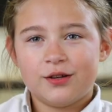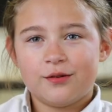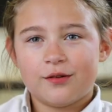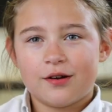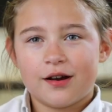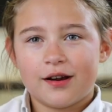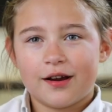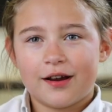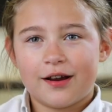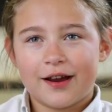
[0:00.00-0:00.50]
You
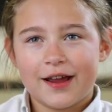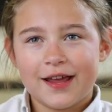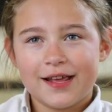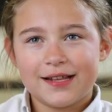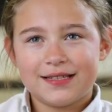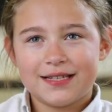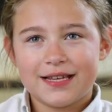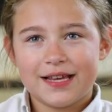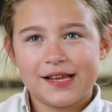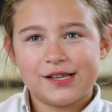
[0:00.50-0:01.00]
are a
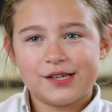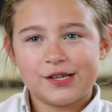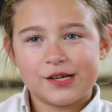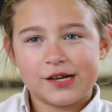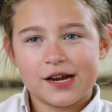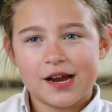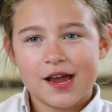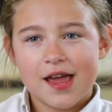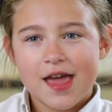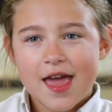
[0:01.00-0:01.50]
great
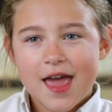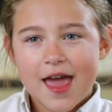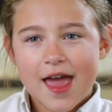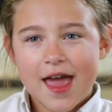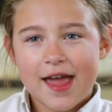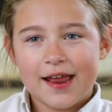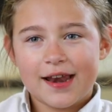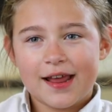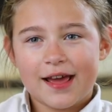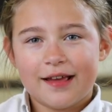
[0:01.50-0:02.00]
teacher,
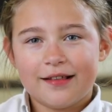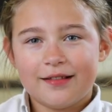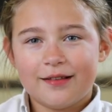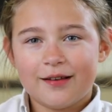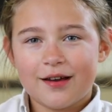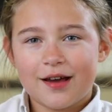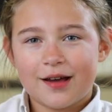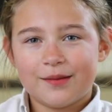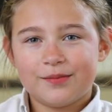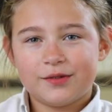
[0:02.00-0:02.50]
and I
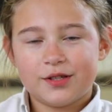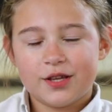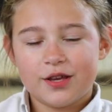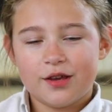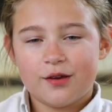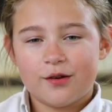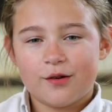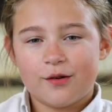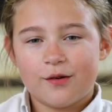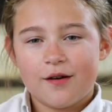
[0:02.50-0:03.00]
look up to
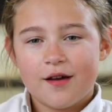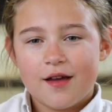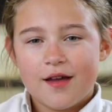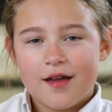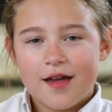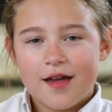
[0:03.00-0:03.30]
you.